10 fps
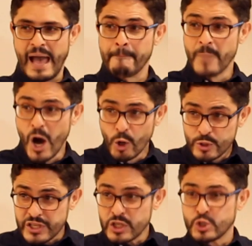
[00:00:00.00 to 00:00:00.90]
A
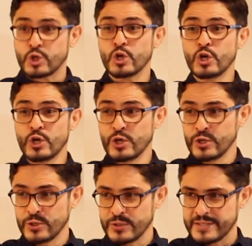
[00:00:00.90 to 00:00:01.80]

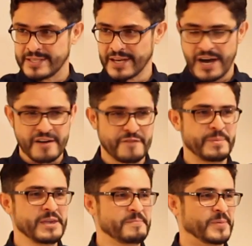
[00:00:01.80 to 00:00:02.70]
multitude
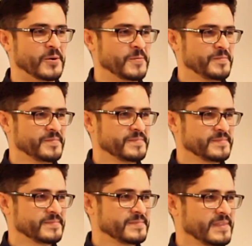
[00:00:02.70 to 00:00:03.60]
of people.
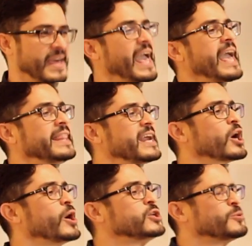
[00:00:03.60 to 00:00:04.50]
And they
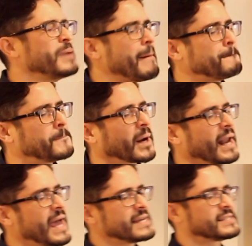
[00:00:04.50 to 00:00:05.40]
are going to be a
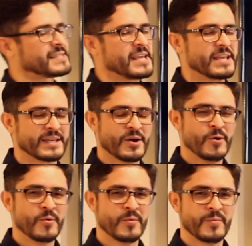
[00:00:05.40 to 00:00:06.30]
blessing
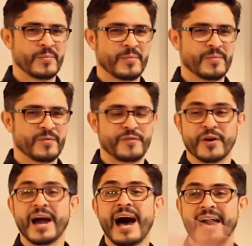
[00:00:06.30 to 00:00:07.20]

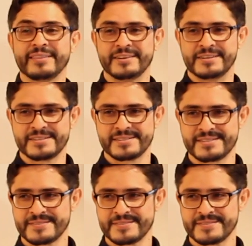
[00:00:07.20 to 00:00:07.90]
for others.